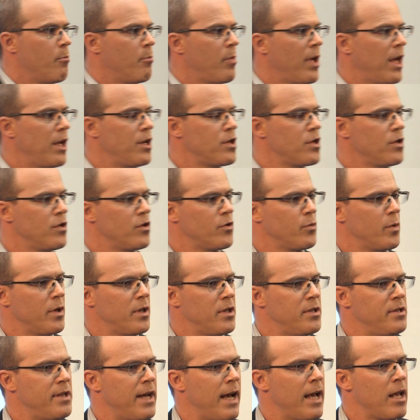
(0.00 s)
patients
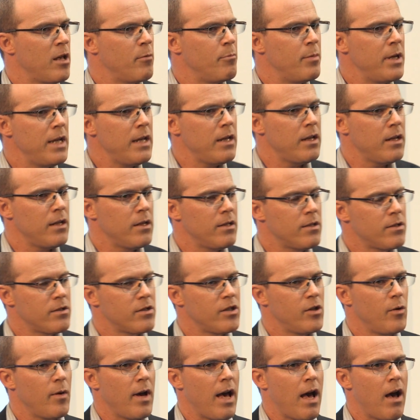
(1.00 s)
with
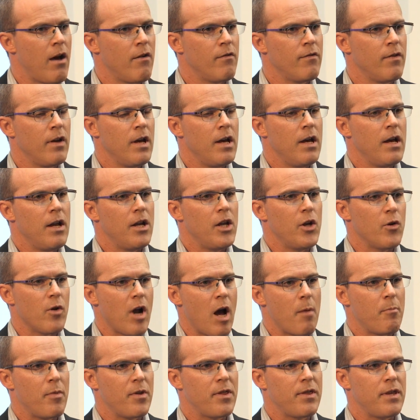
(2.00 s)
diabetes who have
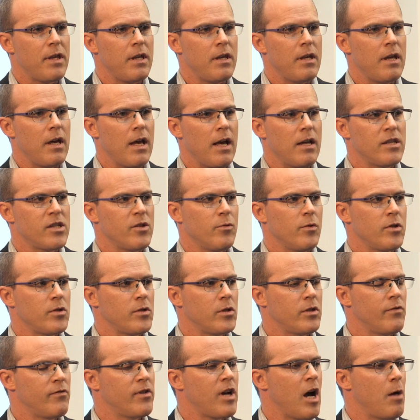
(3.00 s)
neuropathy as a
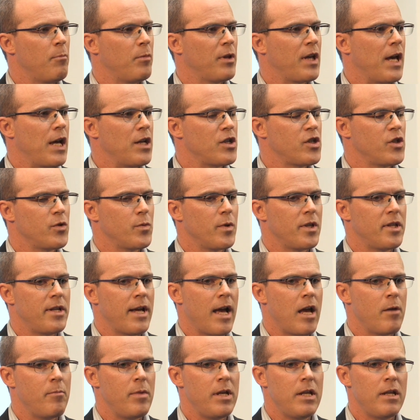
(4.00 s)
result of complications with
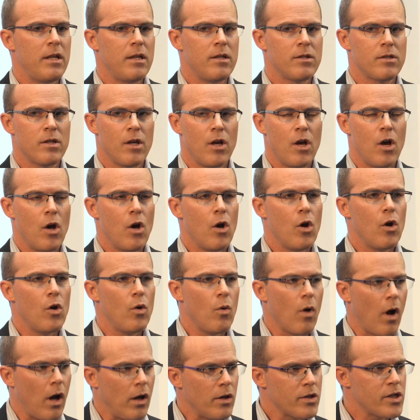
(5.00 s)
diabetes,
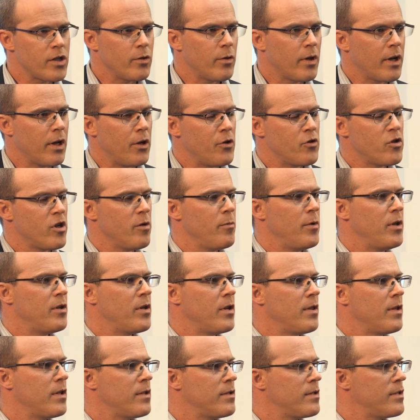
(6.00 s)
who also contribute
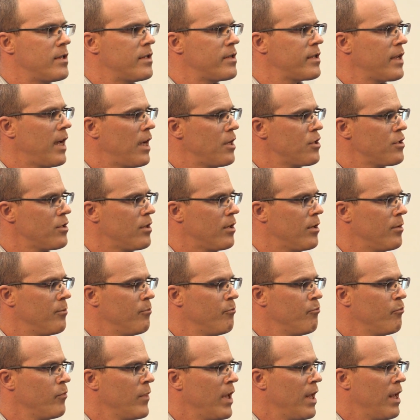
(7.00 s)
to this discussion.
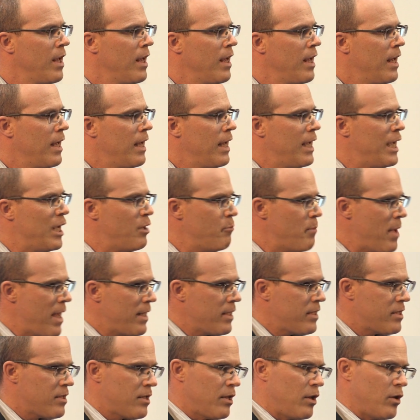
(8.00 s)
In
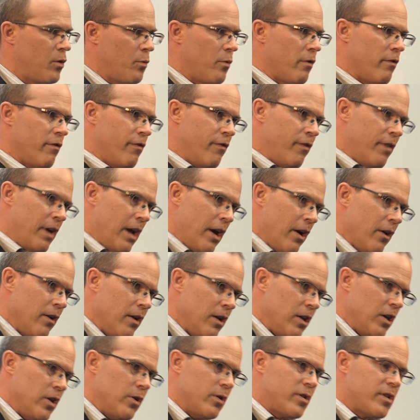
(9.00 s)
medicine, we're
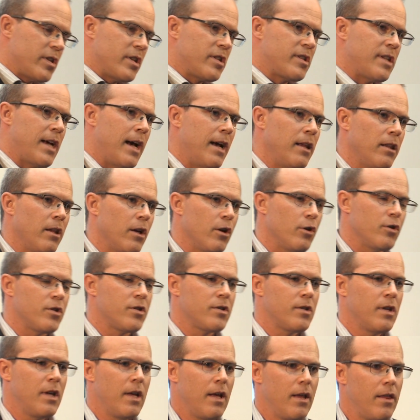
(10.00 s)
very used to
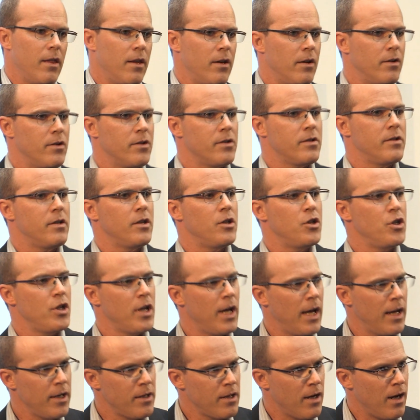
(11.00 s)
silos. There's the
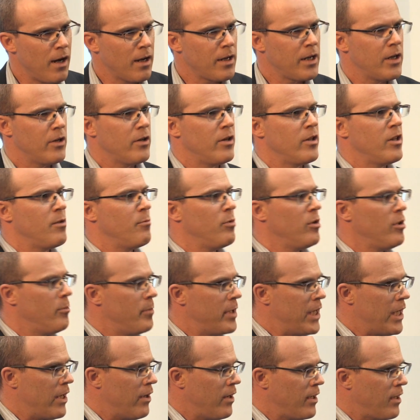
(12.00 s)
GI doctor and the
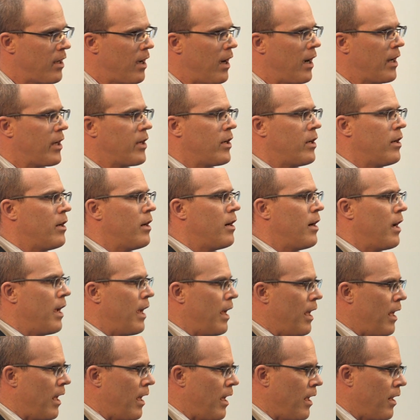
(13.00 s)
pulmonary doctor
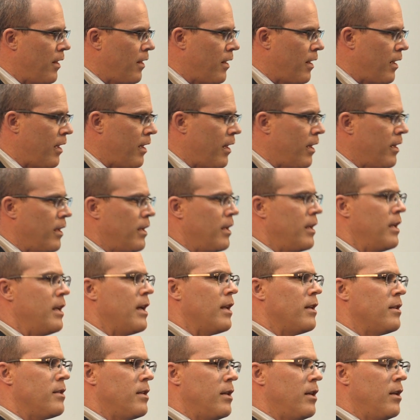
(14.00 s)
and the
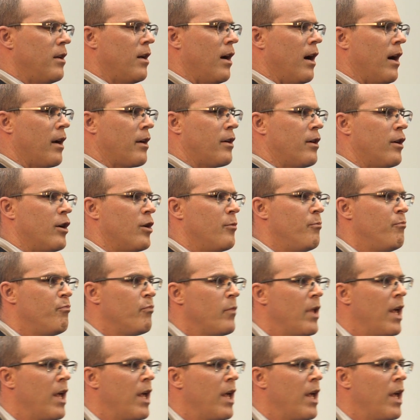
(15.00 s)
ENT doctor.